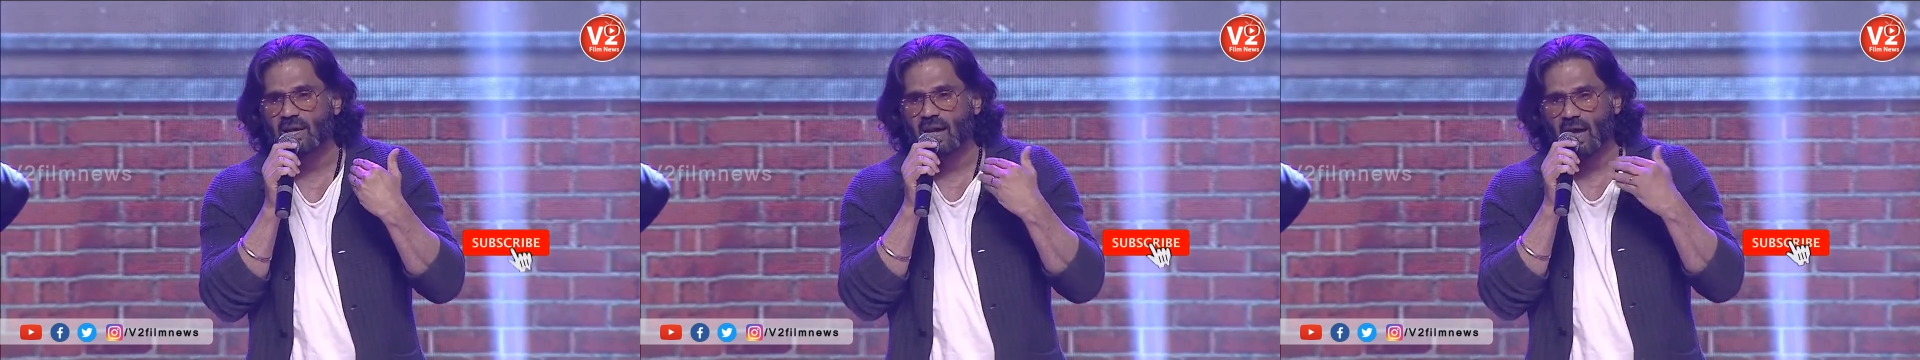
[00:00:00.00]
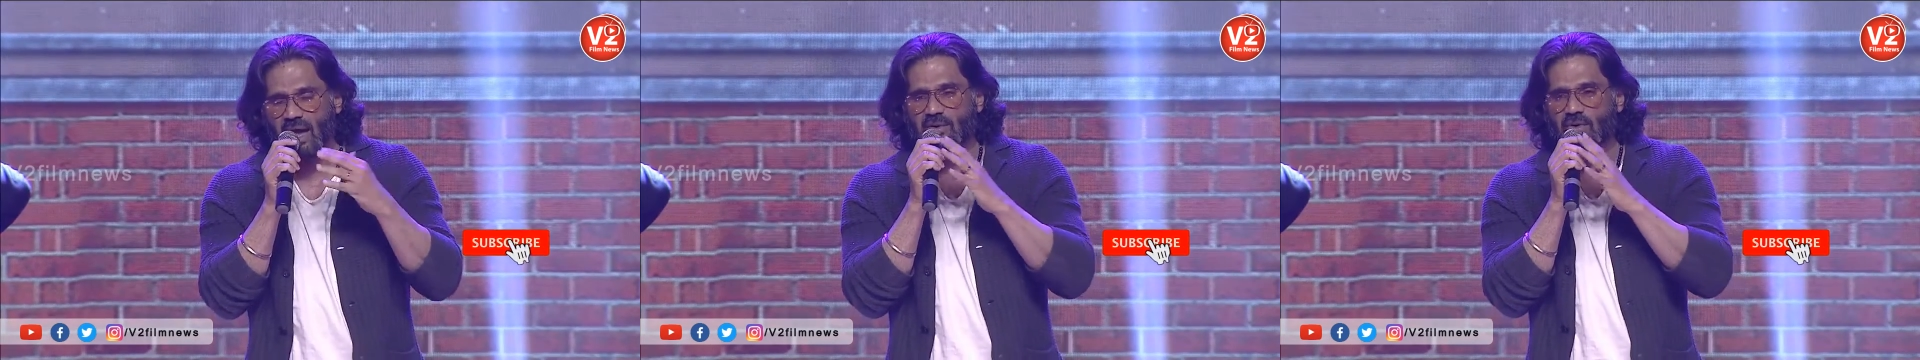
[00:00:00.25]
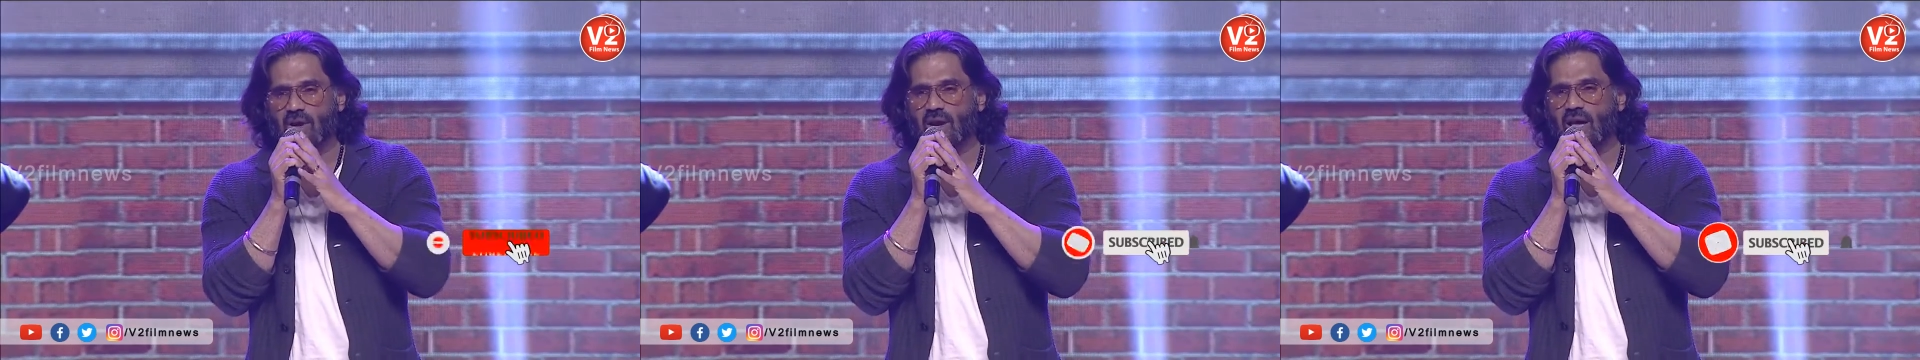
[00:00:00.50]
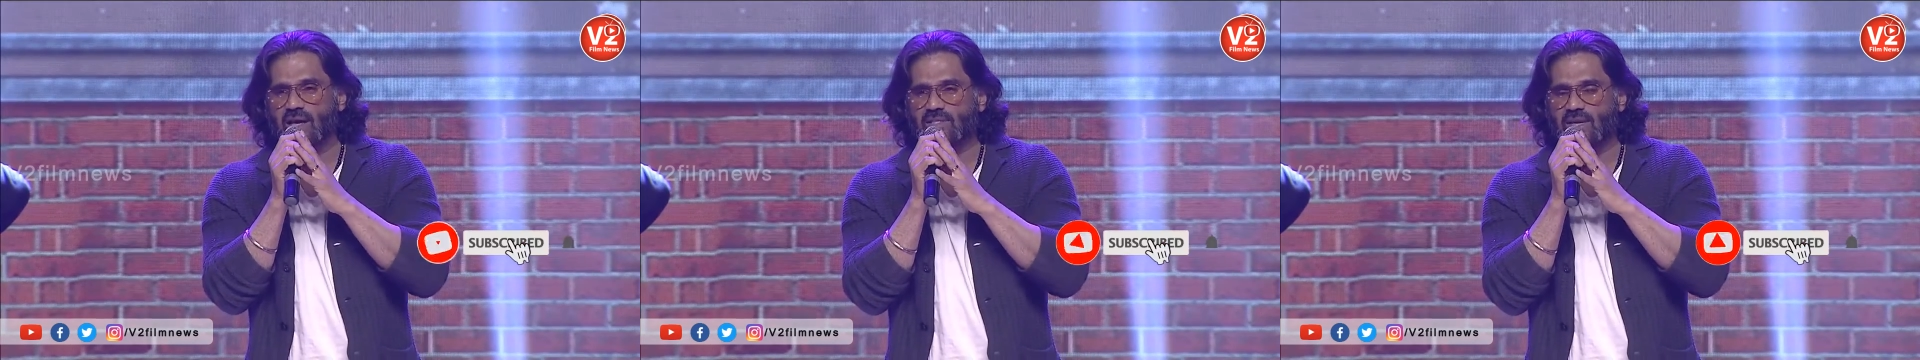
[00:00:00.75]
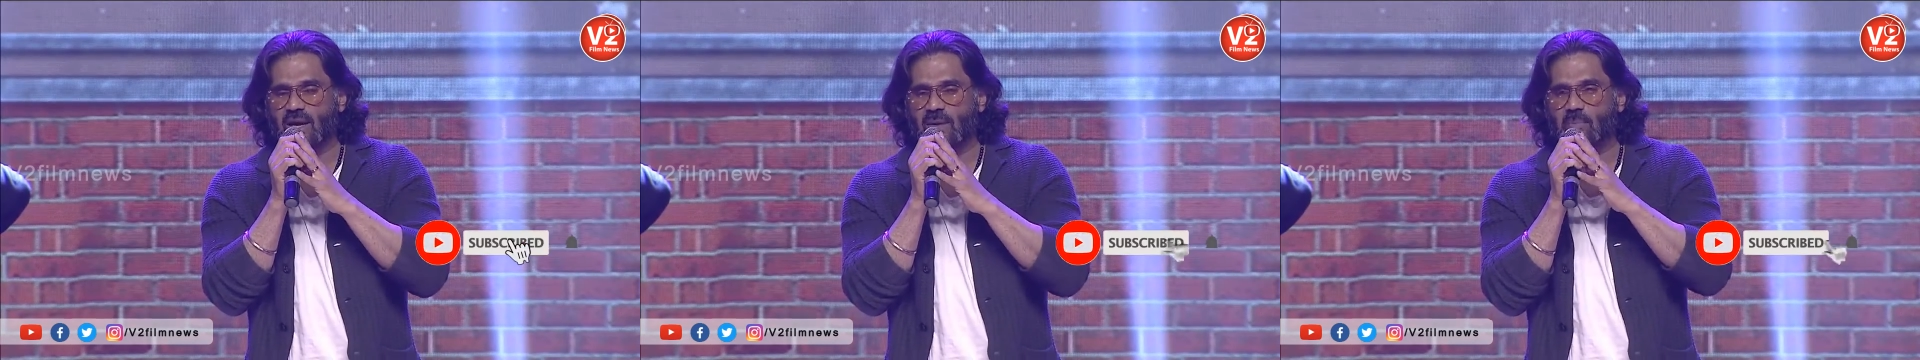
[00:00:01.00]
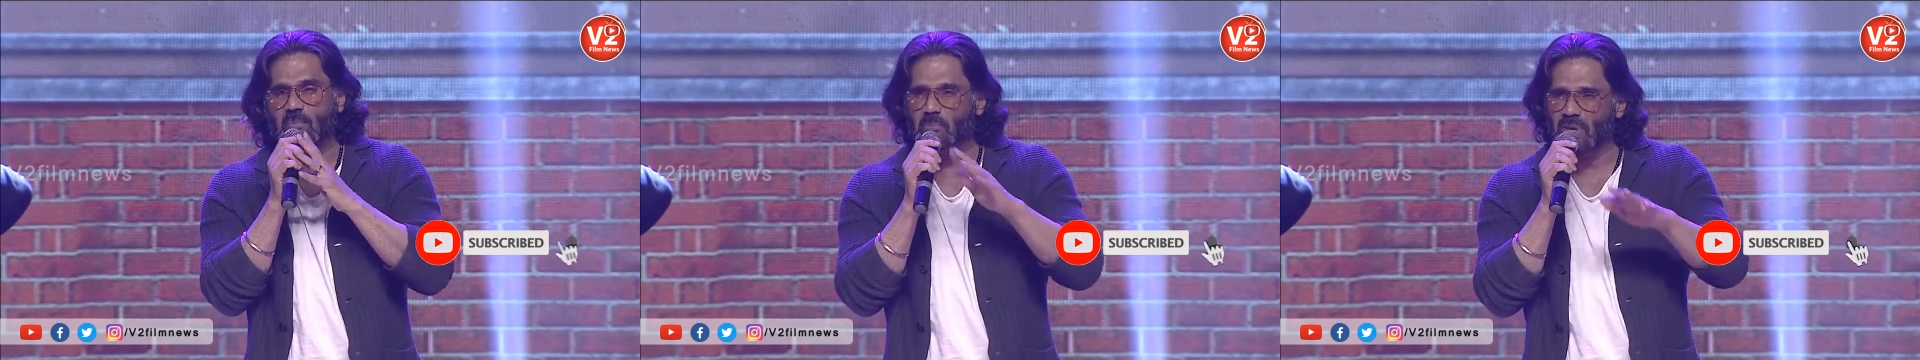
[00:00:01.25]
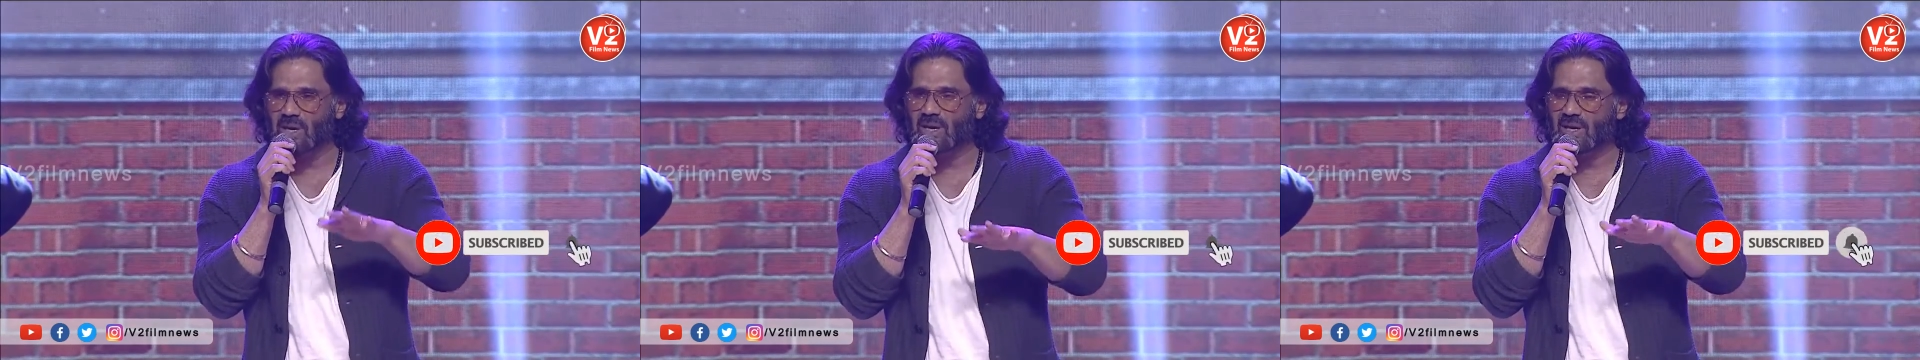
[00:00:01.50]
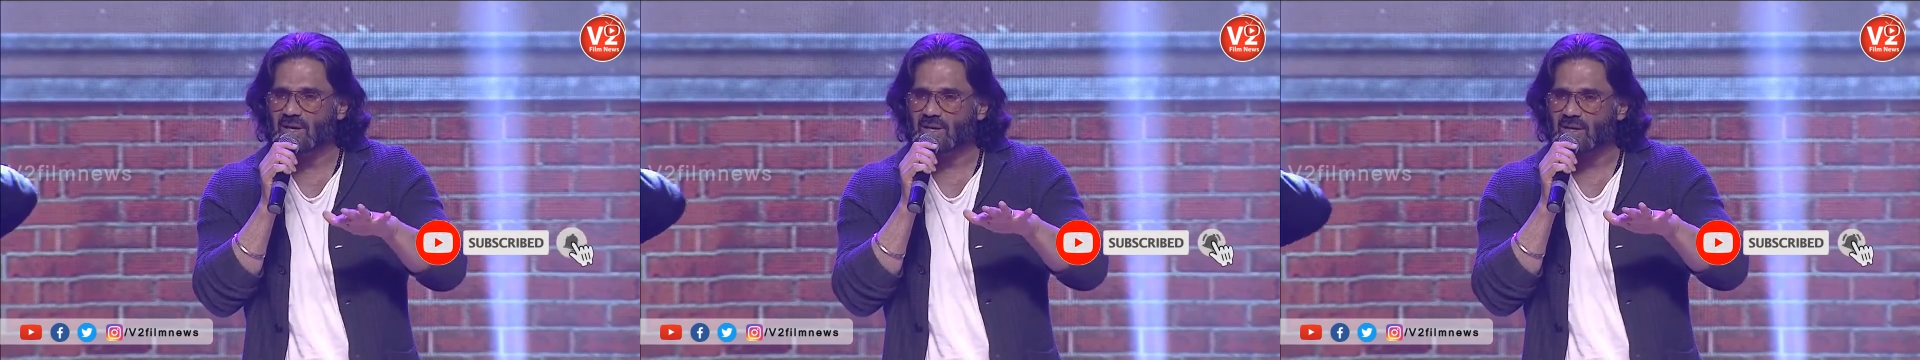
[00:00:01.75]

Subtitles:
and realize that being